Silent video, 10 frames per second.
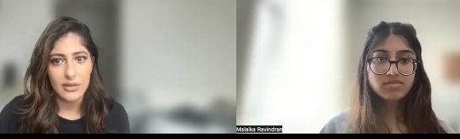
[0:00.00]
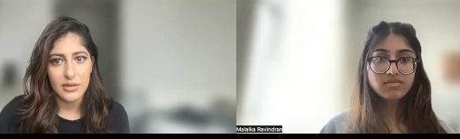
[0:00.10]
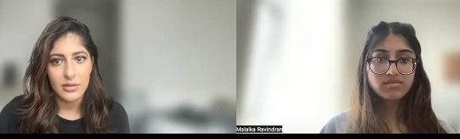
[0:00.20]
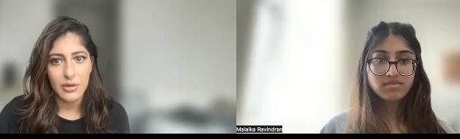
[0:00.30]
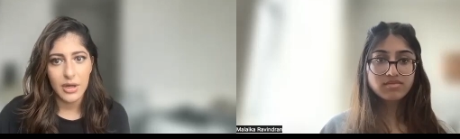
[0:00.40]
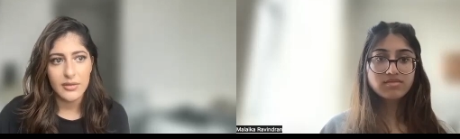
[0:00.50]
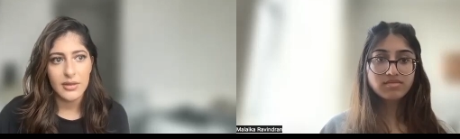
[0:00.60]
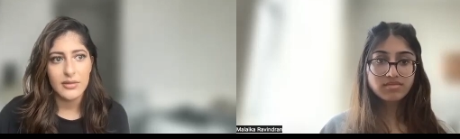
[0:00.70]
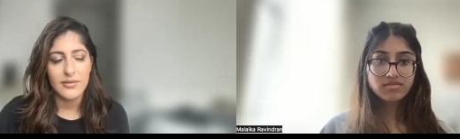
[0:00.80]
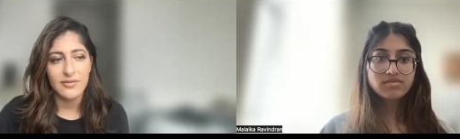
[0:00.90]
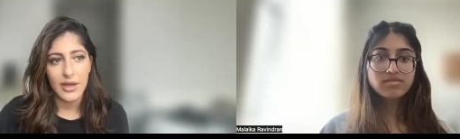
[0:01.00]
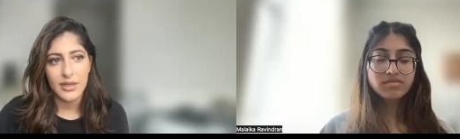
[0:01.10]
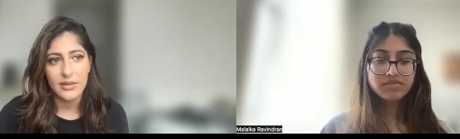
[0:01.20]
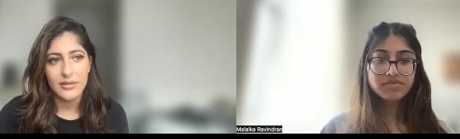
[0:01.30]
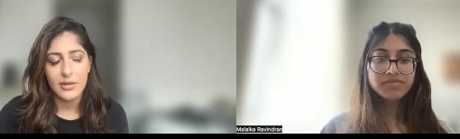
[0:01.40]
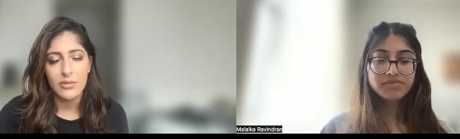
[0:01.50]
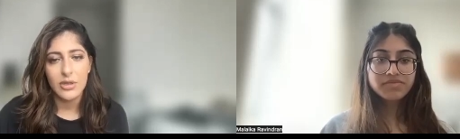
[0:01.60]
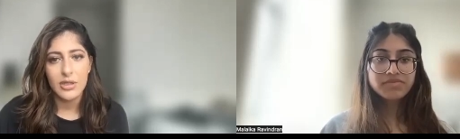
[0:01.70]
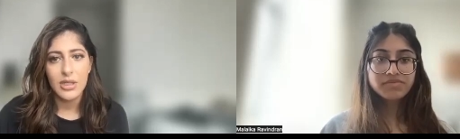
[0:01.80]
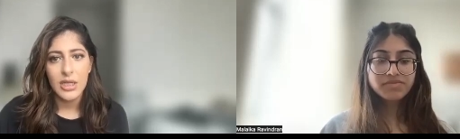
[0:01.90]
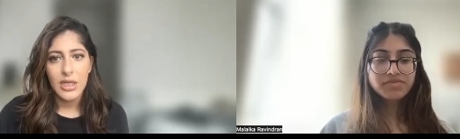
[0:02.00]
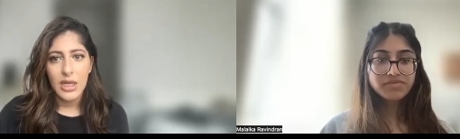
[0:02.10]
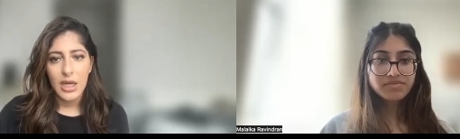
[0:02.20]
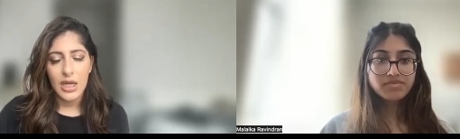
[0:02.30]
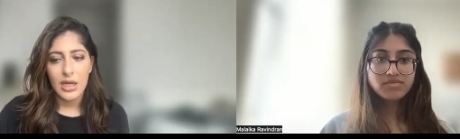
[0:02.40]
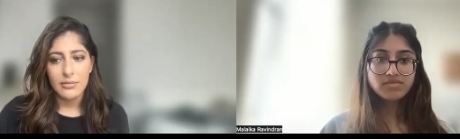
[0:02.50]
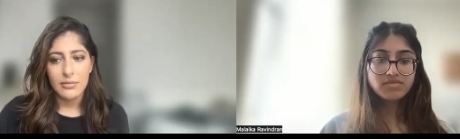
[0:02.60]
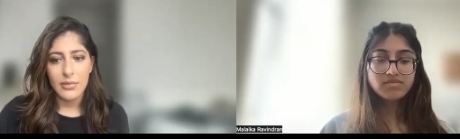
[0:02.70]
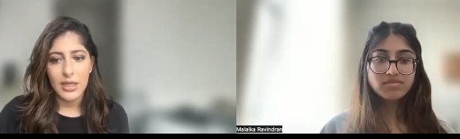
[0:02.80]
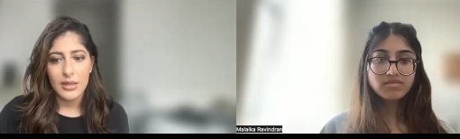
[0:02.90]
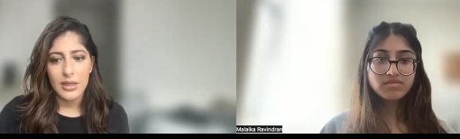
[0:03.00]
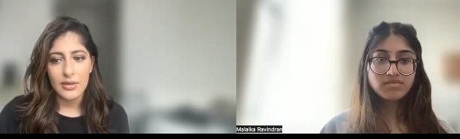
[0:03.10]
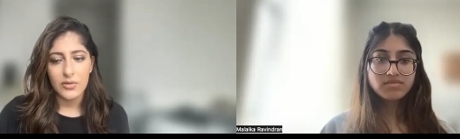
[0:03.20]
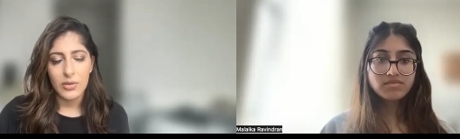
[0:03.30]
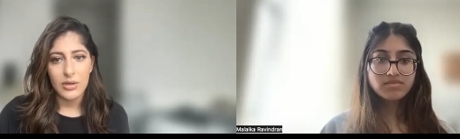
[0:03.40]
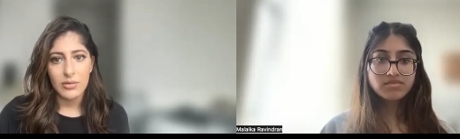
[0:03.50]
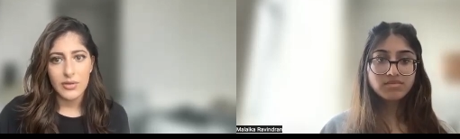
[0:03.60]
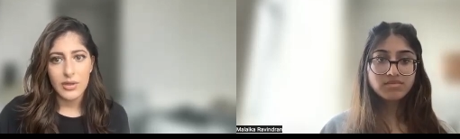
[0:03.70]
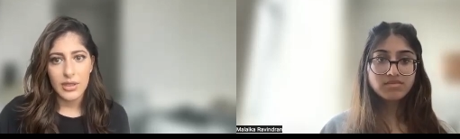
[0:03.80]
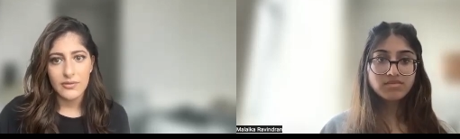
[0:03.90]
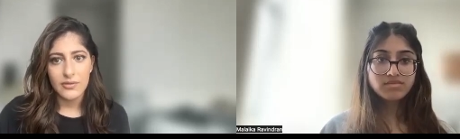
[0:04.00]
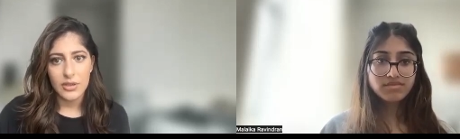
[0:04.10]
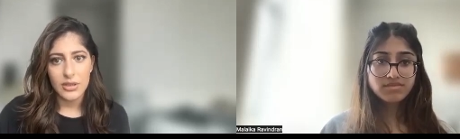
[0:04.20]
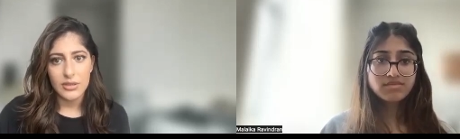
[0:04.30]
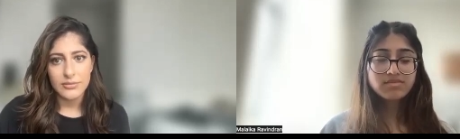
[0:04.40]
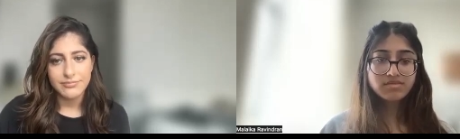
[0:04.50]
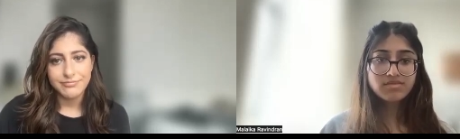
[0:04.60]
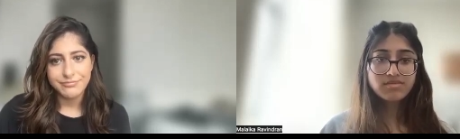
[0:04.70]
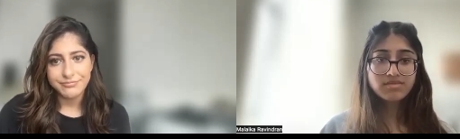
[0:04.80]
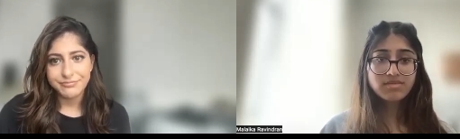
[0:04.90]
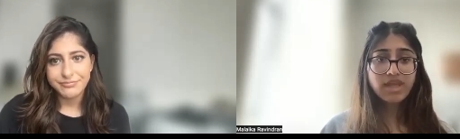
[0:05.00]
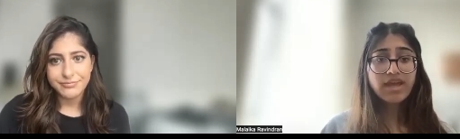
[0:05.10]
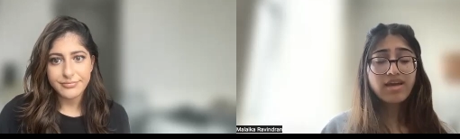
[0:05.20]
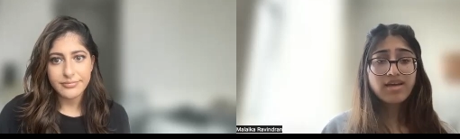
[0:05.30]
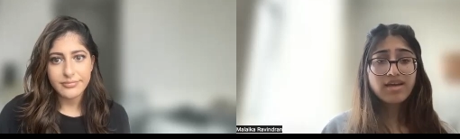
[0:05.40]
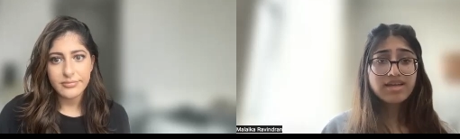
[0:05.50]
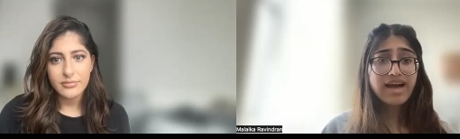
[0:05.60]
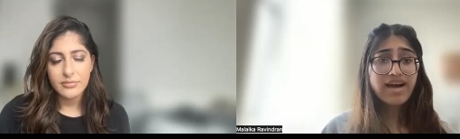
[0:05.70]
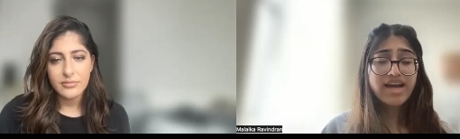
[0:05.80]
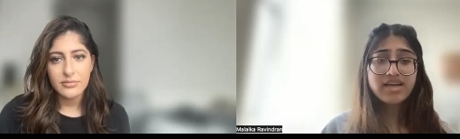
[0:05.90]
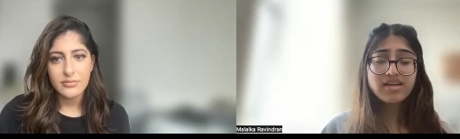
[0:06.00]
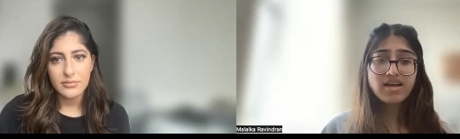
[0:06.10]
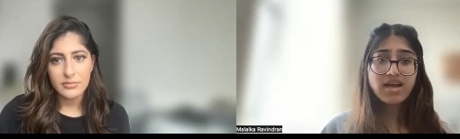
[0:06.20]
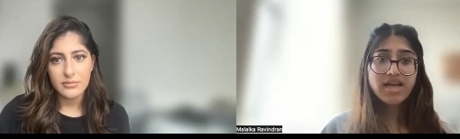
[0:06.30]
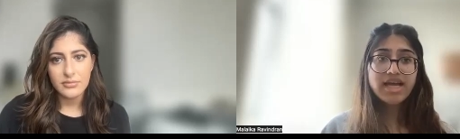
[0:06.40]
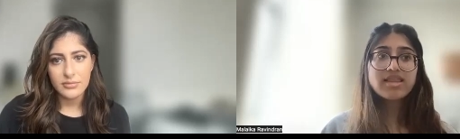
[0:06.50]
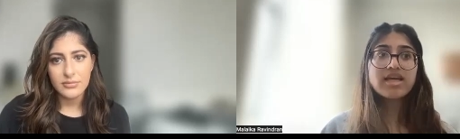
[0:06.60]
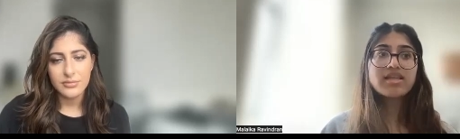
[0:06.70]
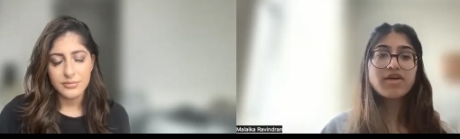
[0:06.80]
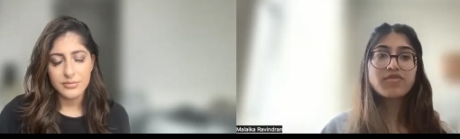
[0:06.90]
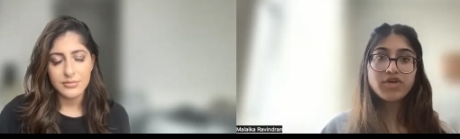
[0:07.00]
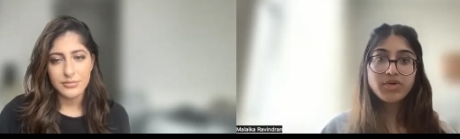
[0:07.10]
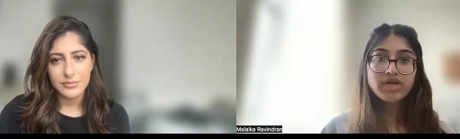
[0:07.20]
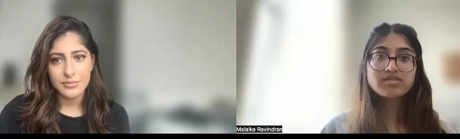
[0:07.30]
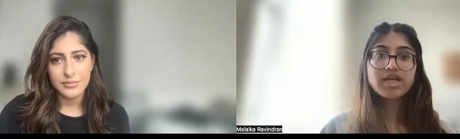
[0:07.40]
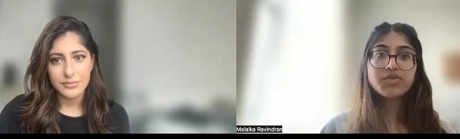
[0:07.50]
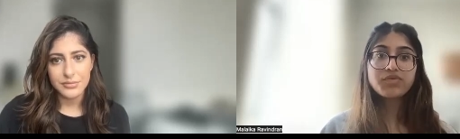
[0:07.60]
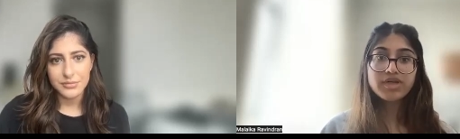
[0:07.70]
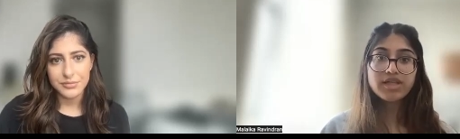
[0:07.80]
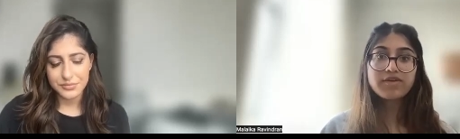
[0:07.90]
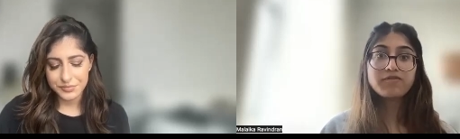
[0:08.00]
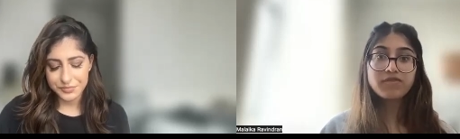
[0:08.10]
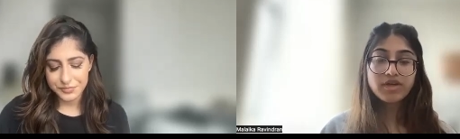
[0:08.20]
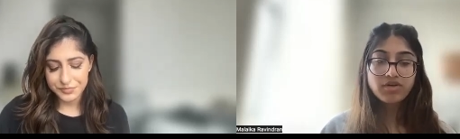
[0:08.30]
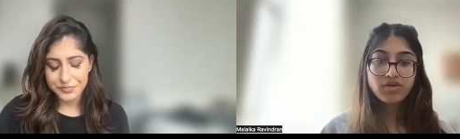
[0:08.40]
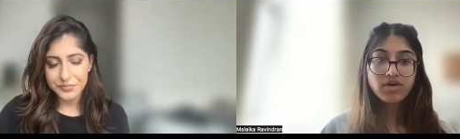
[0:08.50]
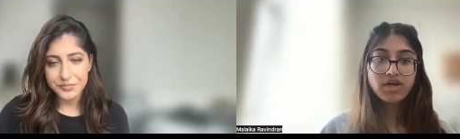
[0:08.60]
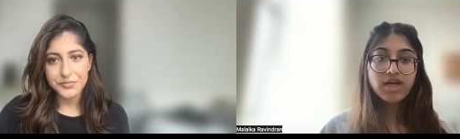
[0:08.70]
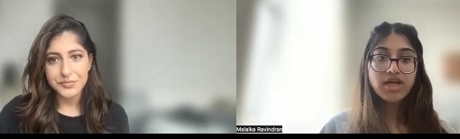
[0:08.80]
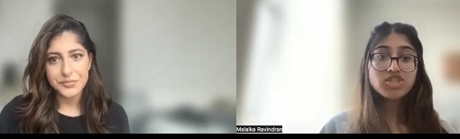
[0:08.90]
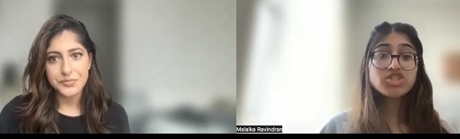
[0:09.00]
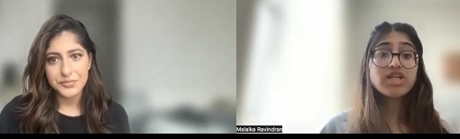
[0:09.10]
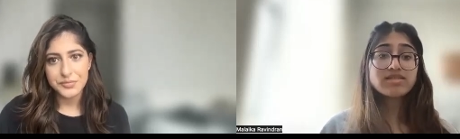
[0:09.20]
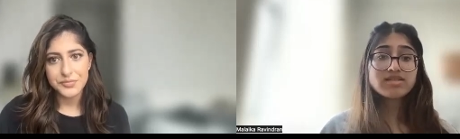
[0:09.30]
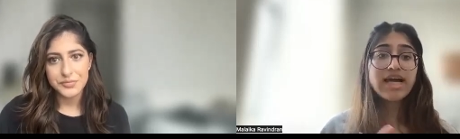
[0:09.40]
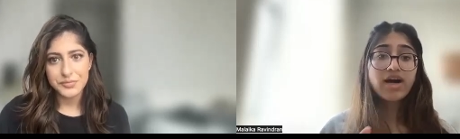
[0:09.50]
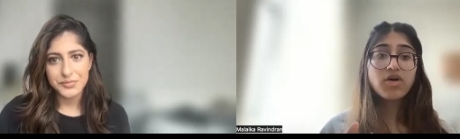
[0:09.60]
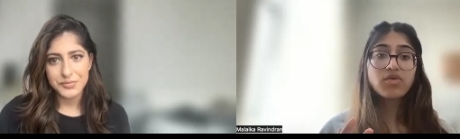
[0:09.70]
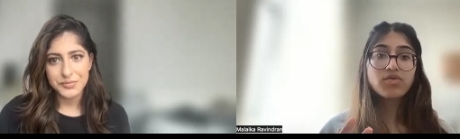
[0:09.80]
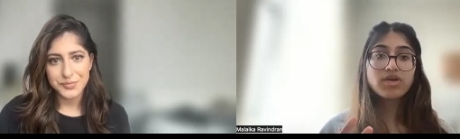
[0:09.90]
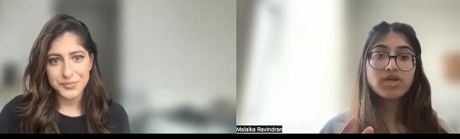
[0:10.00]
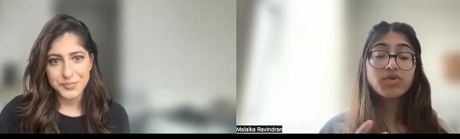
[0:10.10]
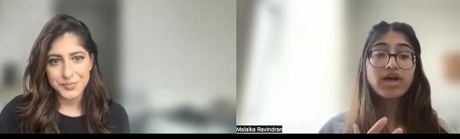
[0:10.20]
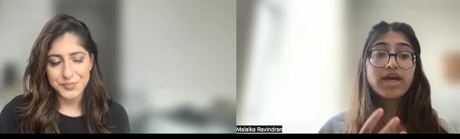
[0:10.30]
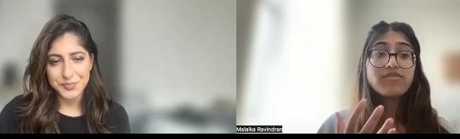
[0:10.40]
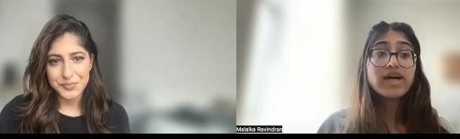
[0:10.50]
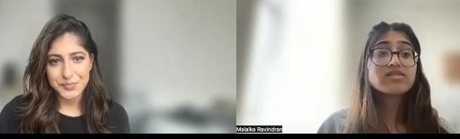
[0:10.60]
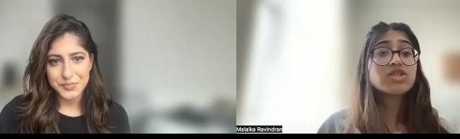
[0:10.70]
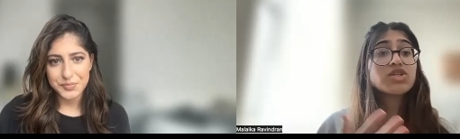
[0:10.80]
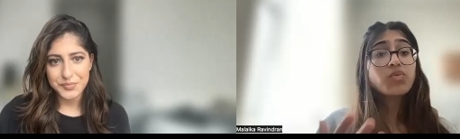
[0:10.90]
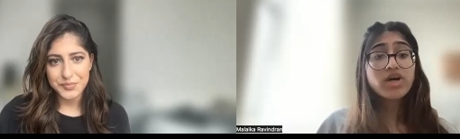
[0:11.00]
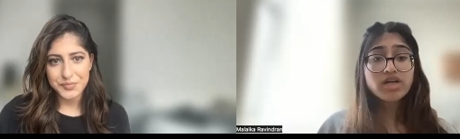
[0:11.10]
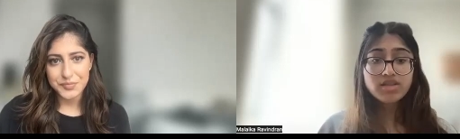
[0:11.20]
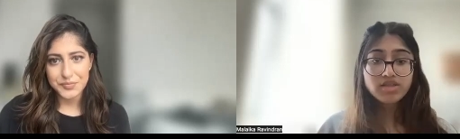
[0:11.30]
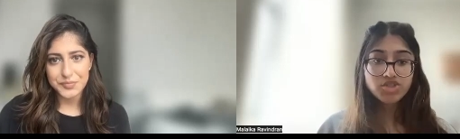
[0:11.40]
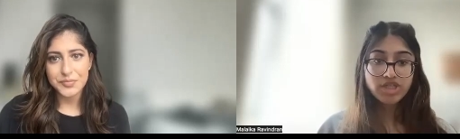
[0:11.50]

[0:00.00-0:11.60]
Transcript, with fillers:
Speaker 1: in the process and finding someone, and that's what I was looking for.
Speaker 2: Yeah, and I think that viewers can really feel just how you invested you were in this